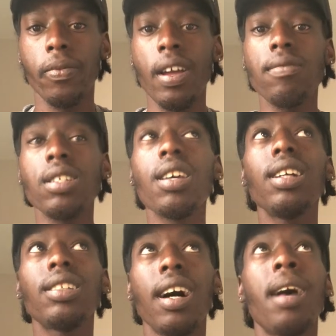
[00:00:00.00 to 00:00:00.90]
You have to
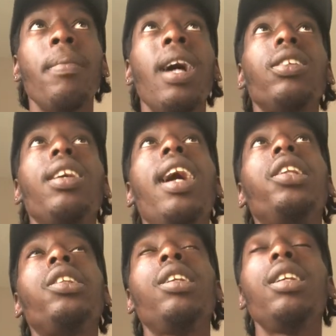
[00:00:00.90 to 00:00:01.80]
take time out to
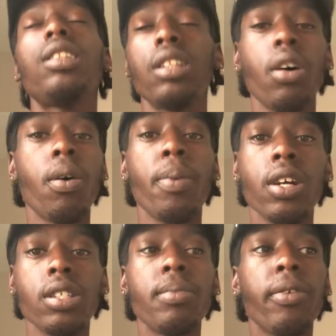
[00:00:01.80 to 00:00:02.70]
actually get to know a
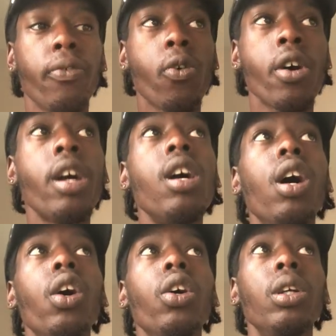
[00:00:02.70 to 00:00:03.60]
person before
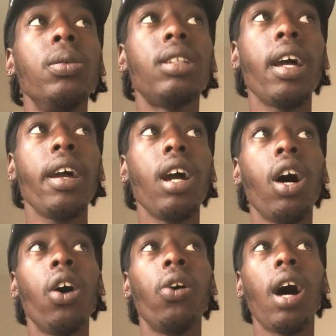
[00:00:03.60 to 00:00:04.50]
you say,
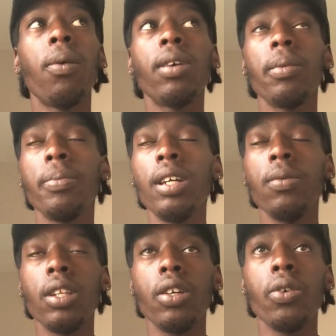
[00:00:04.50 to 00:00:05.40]
oh, I want to be
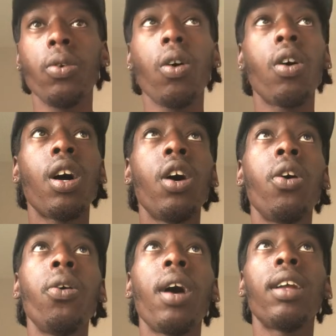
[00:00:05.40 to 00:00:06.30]
with you, or
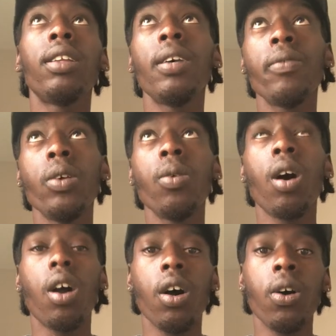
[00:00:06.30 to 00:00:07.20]
oh, I love you,
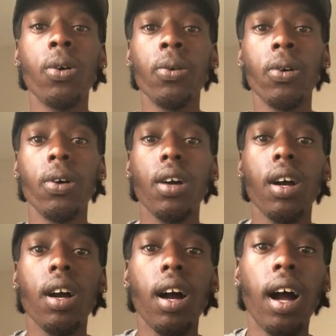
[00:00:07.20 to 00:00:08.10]
or oh,
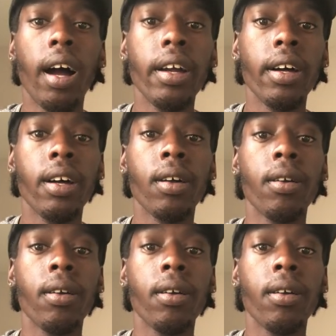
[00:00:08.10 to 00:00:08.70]
I